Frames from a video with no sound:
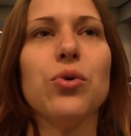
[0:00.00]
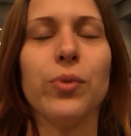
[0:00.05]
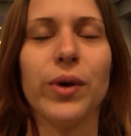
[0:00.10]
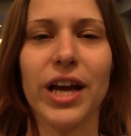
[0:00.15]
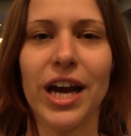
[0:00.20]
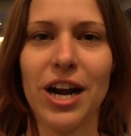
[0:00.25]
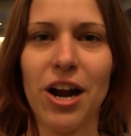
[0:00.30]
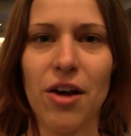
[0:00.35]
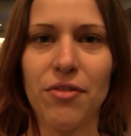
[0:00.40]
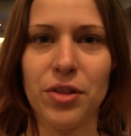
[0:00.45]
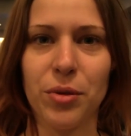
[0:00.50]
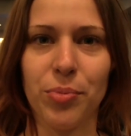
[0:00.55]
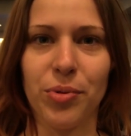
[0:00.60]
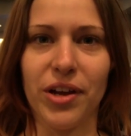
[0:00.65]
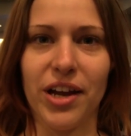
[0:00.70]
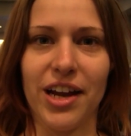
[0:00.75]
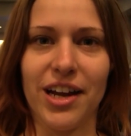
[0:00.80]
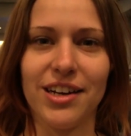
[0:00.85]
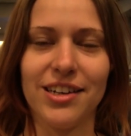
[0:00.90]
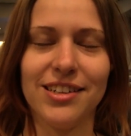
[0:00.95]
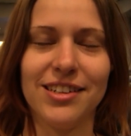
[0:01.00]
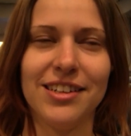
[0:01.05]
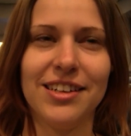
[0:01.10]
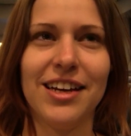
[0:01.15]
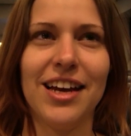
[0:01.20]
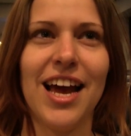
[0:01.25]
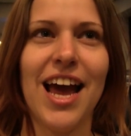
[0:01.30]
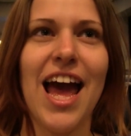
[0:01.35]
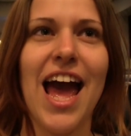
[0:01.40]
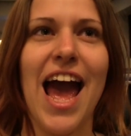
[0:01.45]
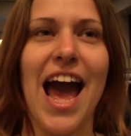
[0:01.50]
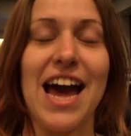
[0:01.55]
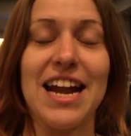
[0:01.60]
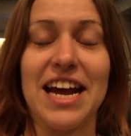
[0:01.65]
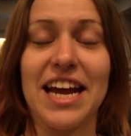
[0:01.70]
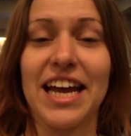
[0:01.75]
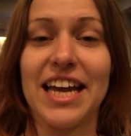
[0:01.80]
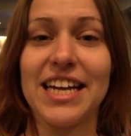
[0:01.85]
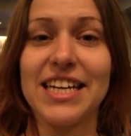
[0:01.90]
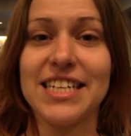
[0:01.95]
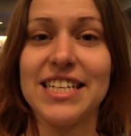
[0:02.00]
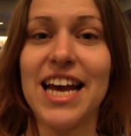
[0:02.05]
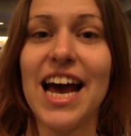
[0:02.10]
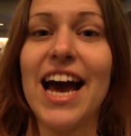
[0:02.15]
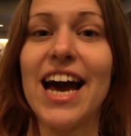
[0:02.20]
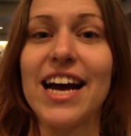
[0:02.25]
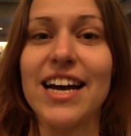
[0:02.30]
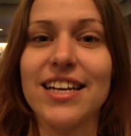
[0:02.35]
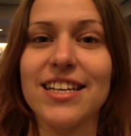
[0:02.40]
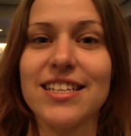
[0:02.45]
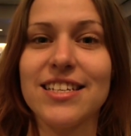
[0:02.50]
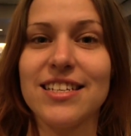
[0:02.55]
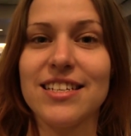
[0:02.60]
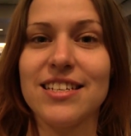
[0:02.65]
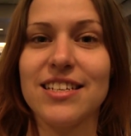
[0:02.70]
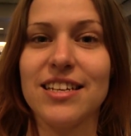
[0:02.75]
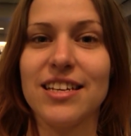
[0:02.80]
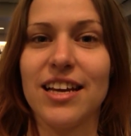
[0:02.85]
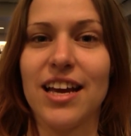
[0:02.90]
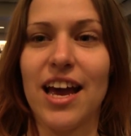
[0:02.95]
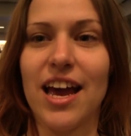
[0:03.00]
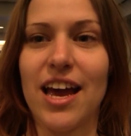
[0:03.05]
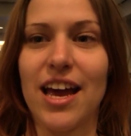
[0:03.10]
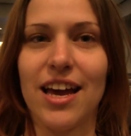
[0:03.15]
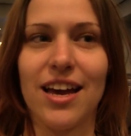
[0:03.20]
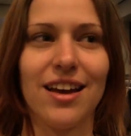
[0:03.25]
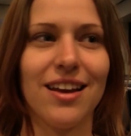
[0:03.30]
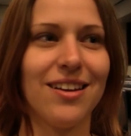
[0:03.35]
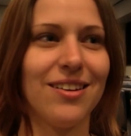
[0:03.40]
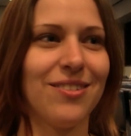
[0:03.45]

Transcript: We get off the plane. And I get a text, a